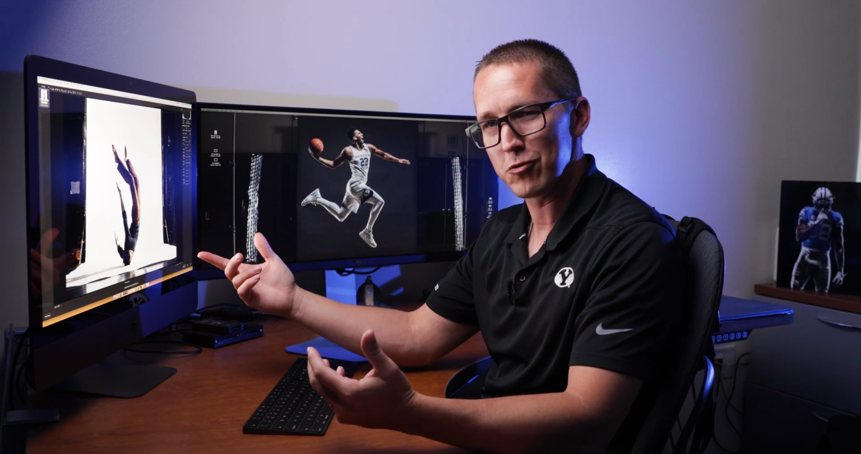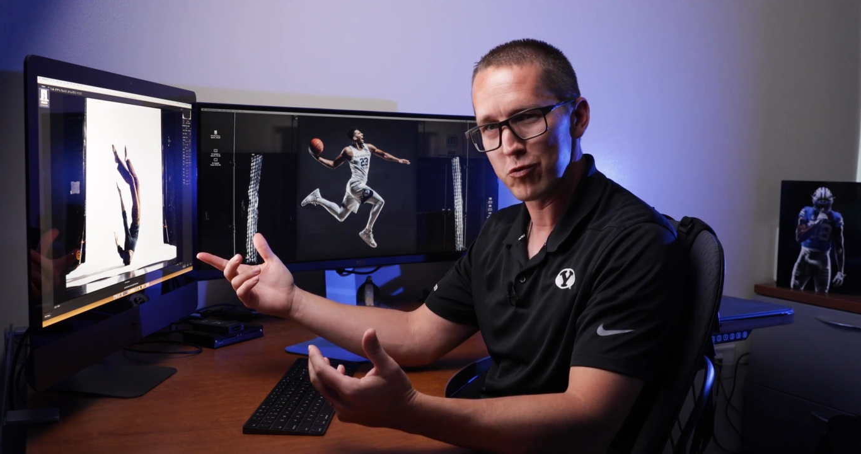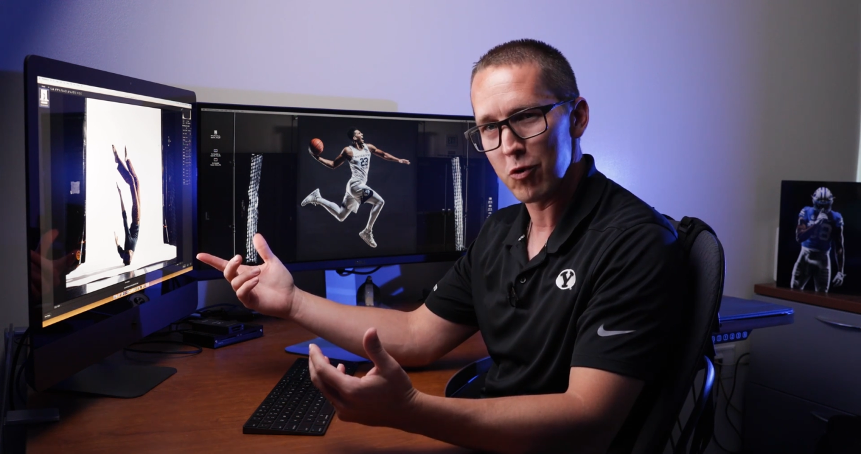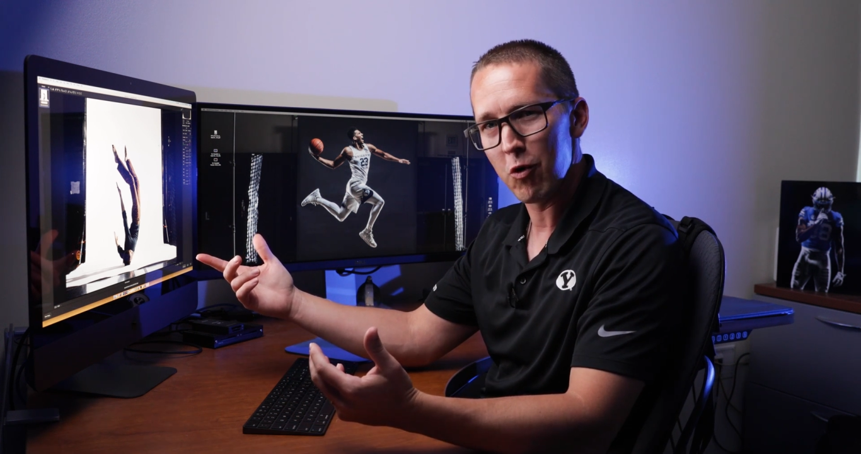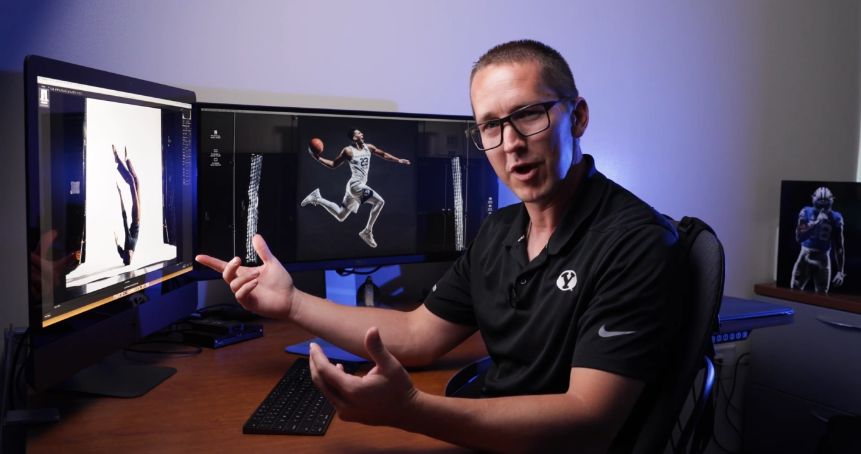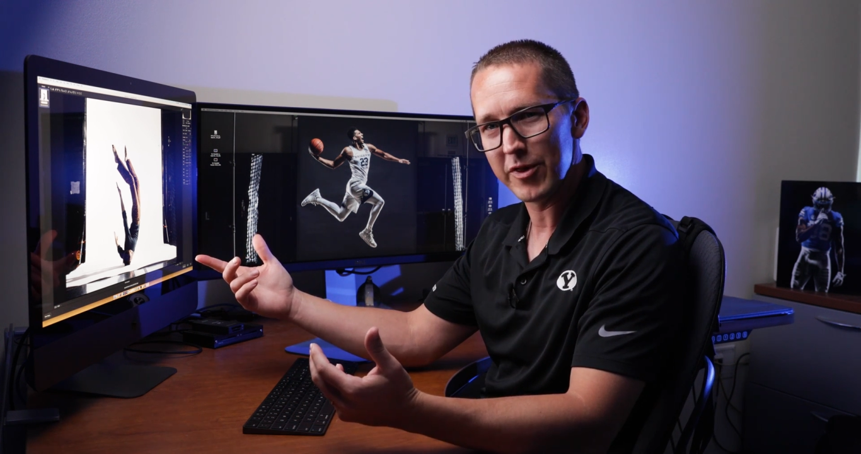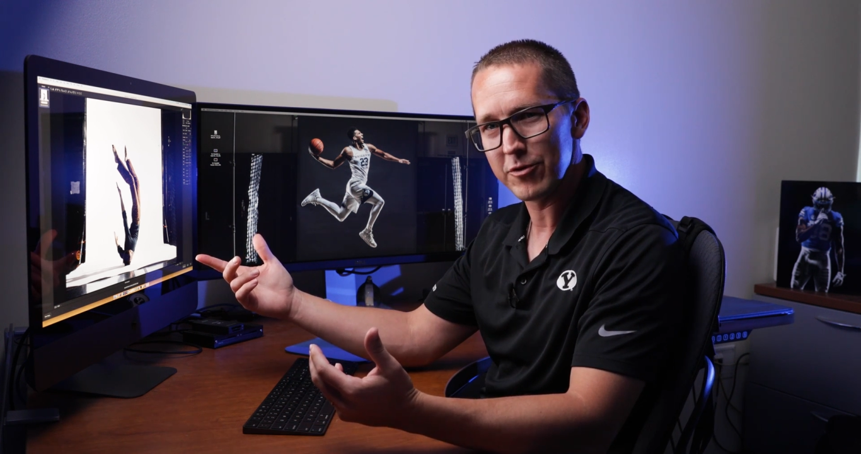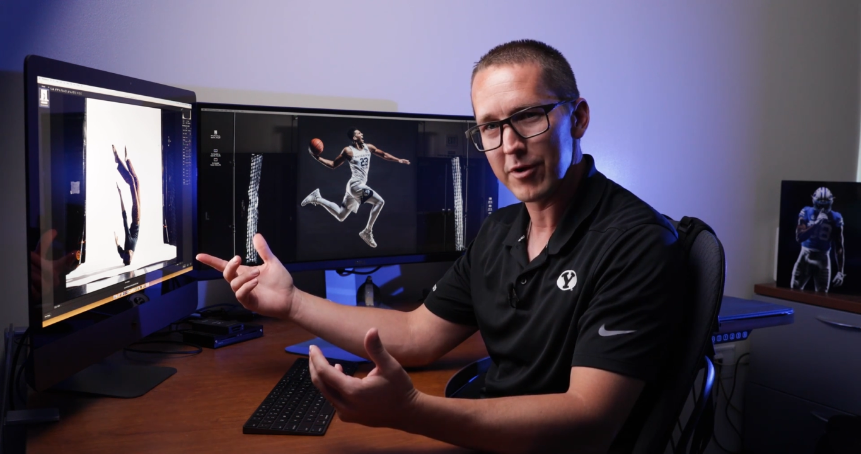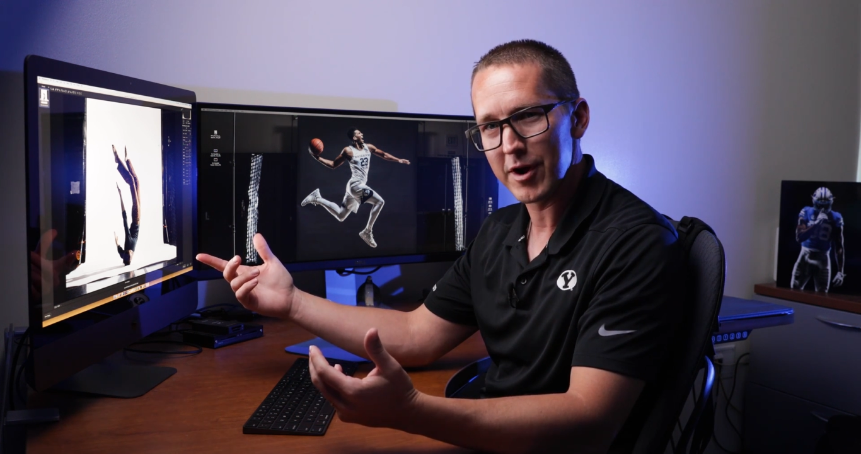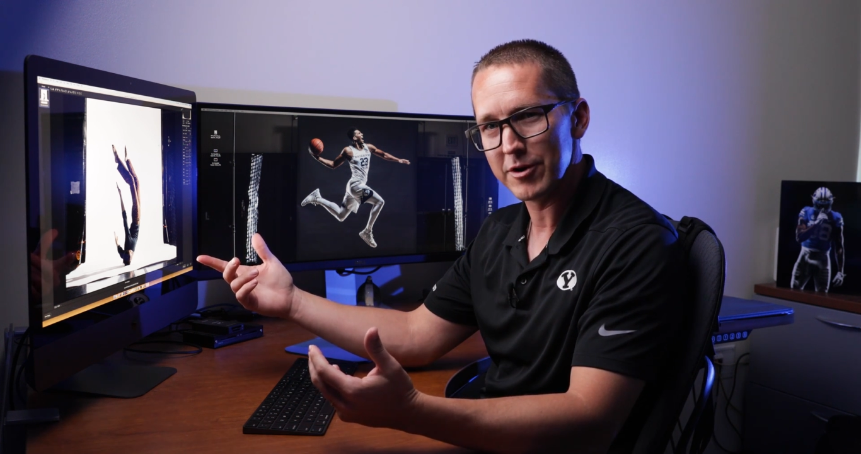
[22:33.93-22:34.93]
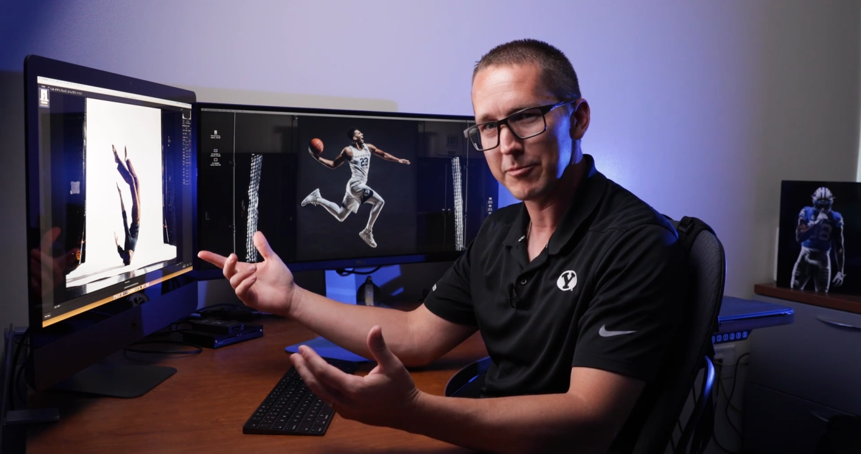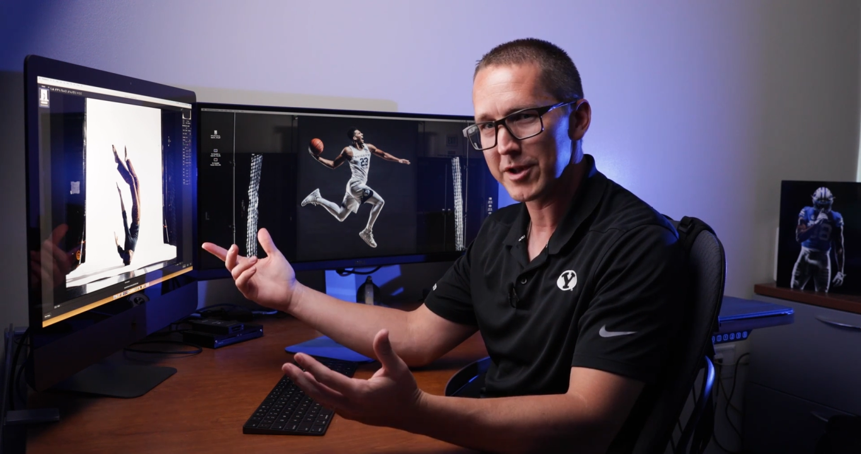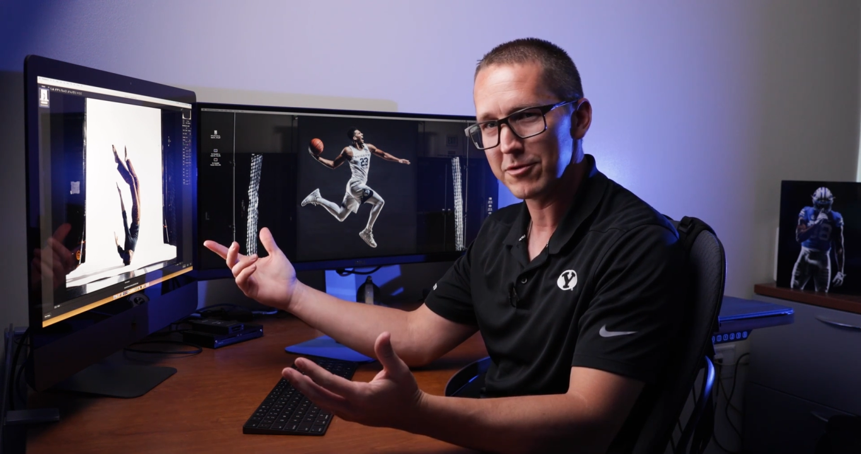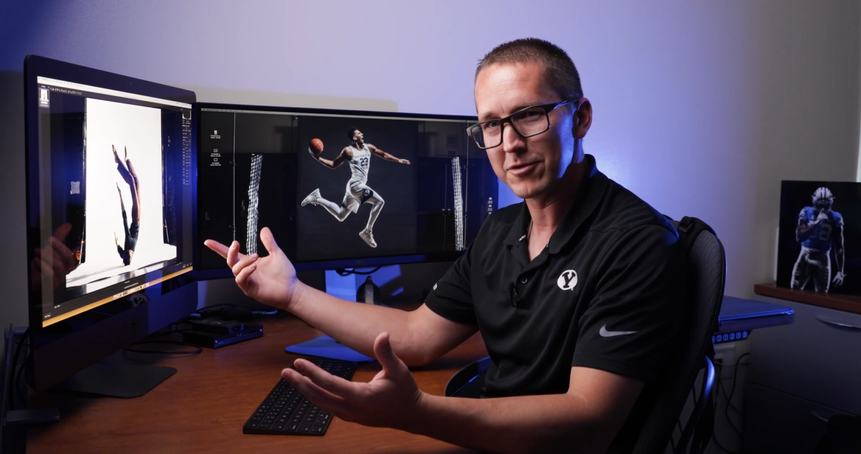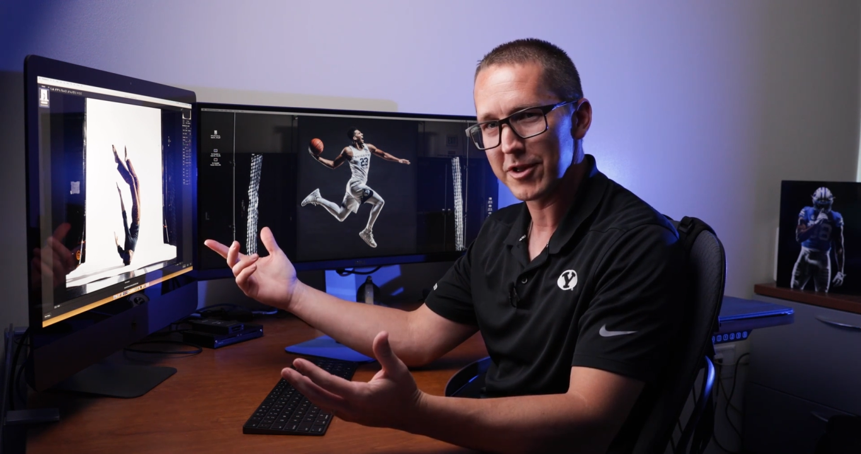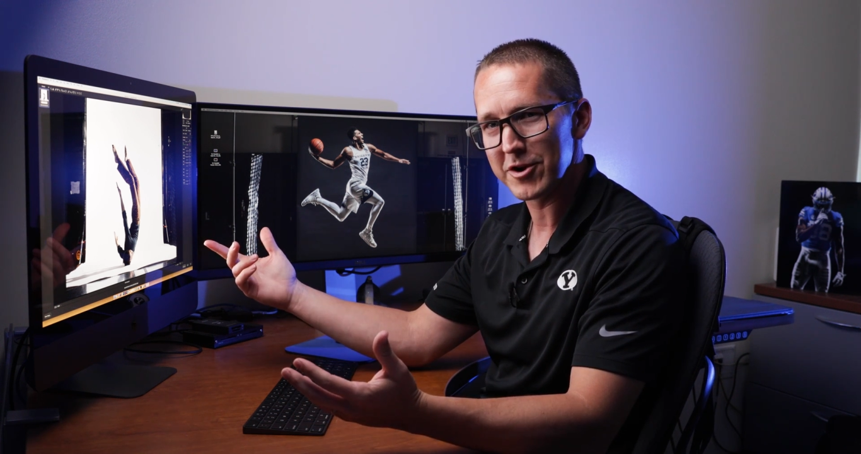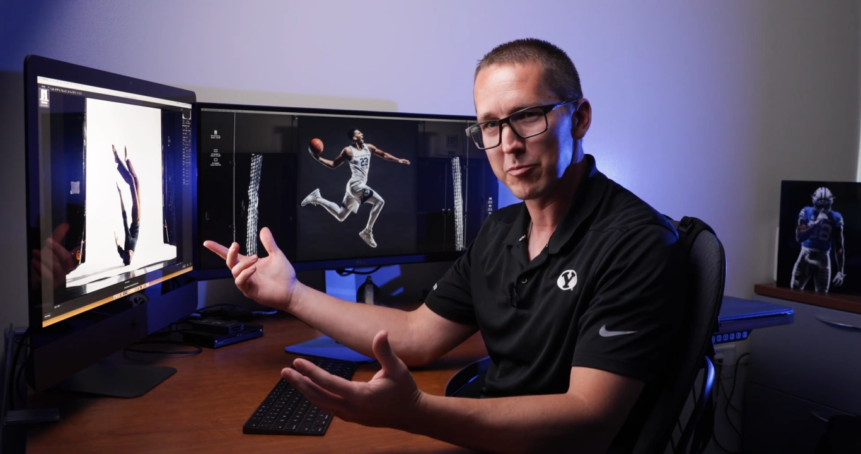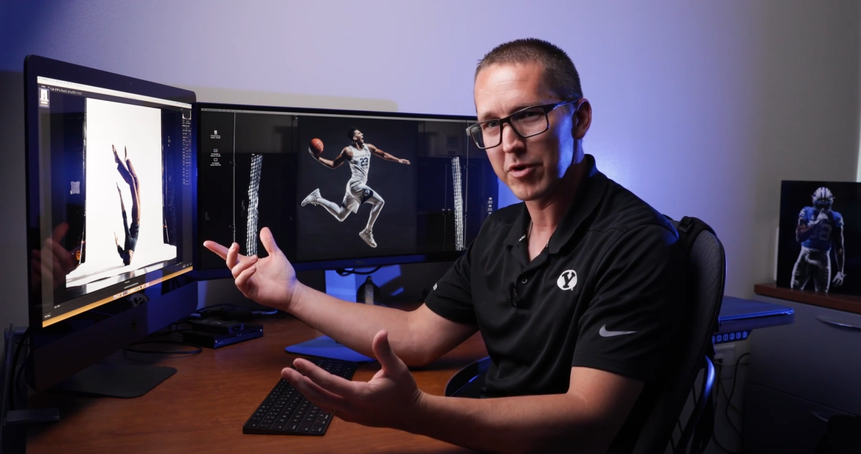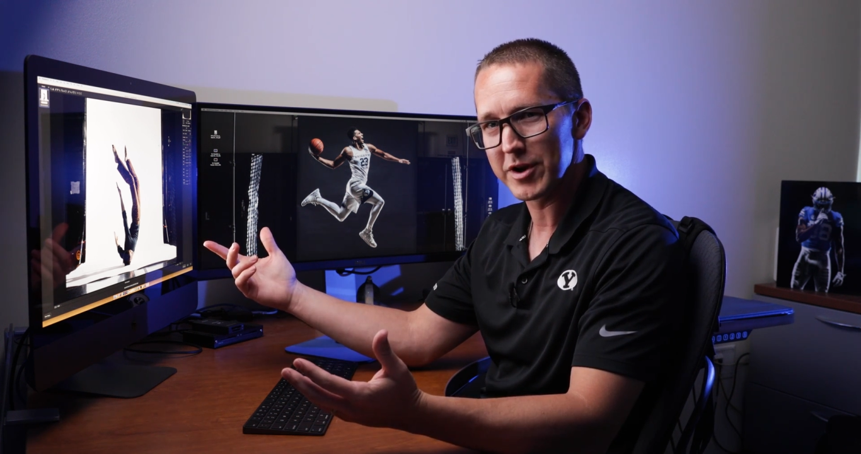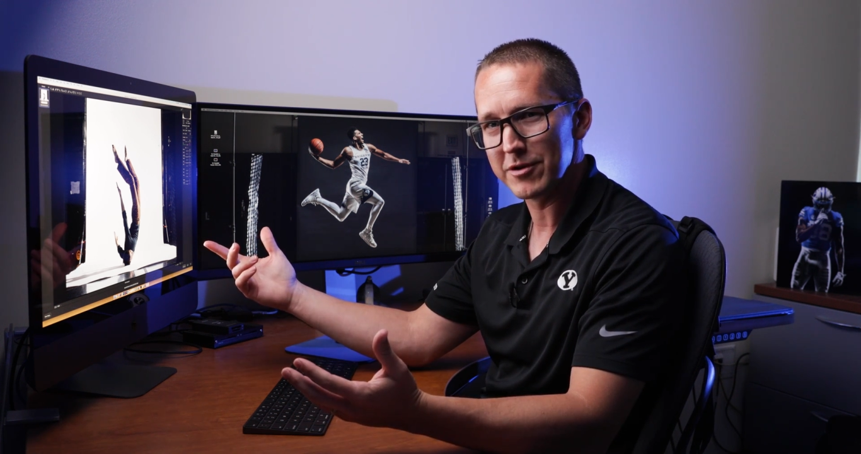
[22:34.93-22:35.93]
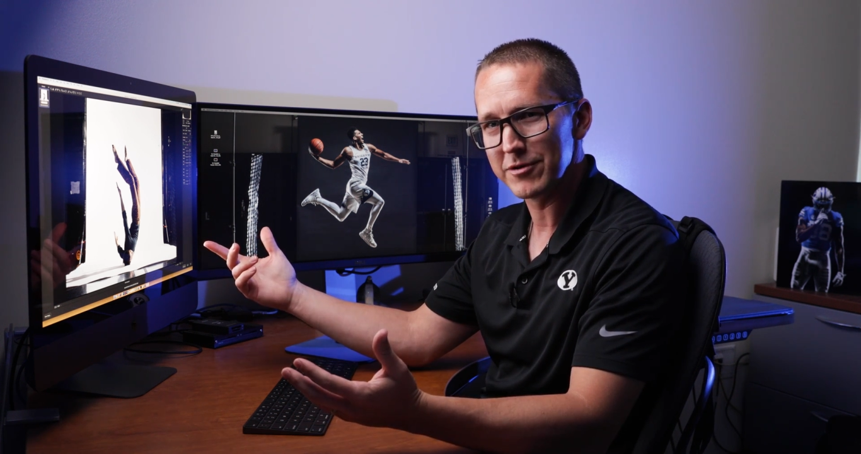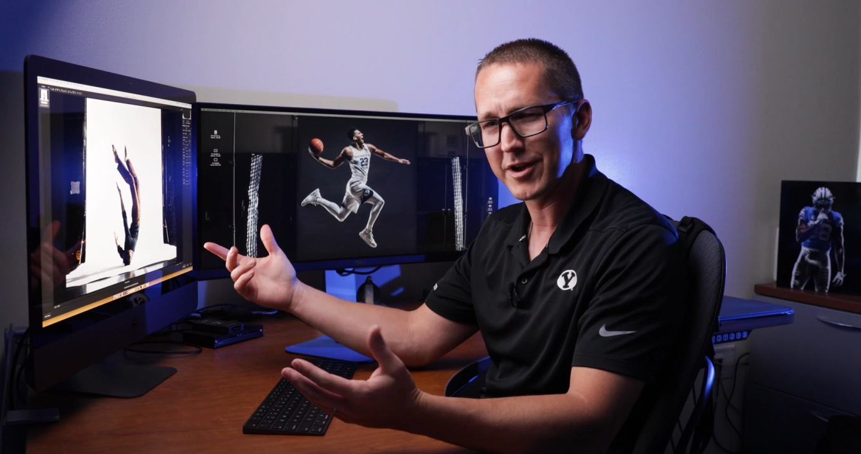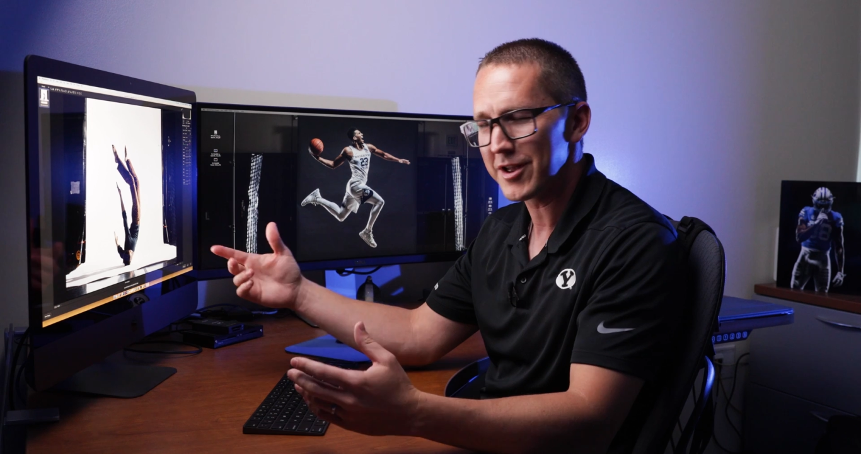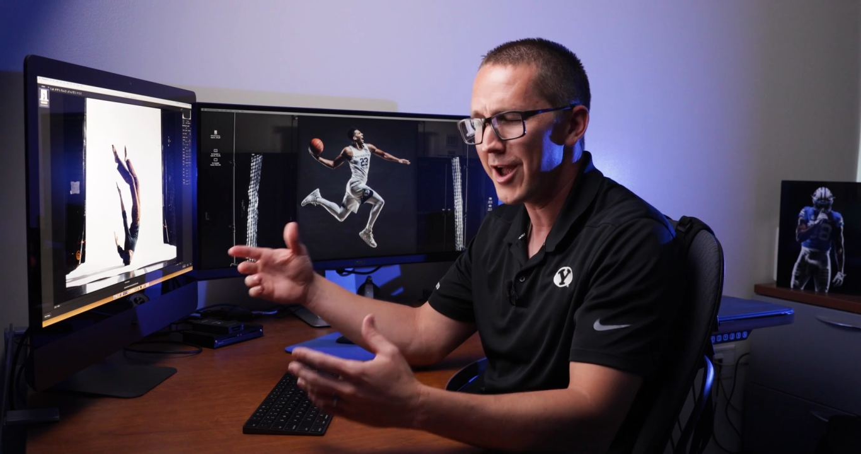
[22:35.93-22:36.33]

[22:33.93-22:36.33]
roll on the ground and make it look like you're breaking your neck.